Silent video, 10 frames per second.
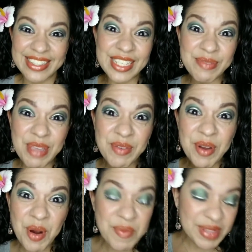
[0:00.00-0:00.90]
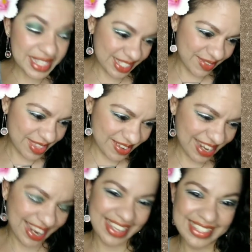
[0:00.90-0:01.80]
to be able to open this with you
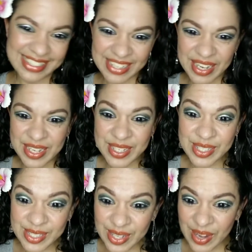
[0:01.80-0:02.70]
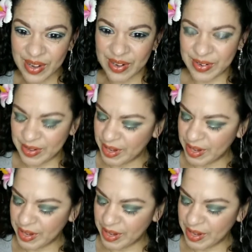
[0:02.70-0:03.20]
guys. So